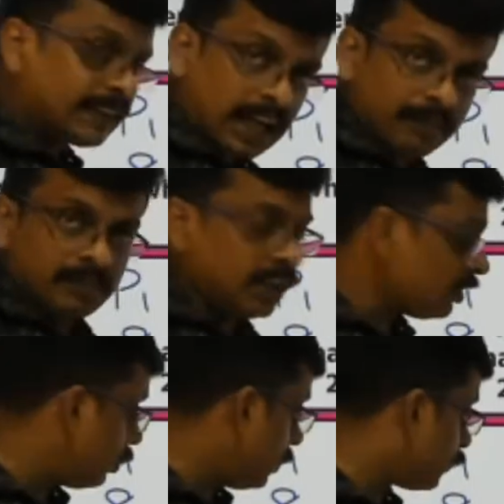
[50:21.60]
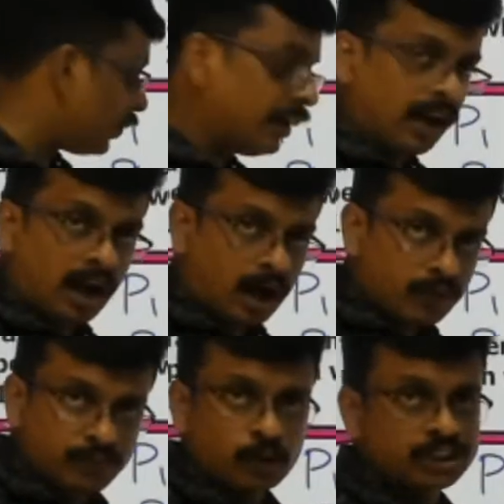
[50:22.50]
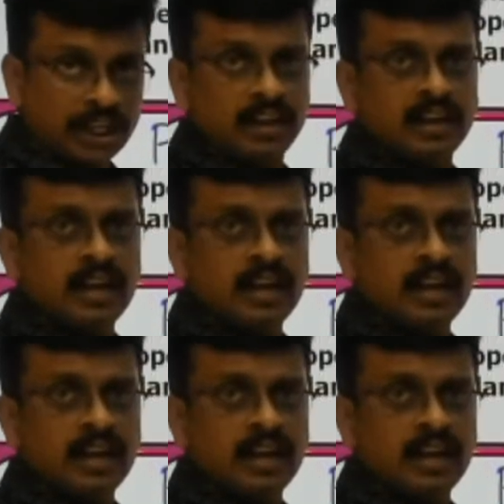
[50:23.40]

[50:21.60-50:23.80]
time, it will be filled half portion.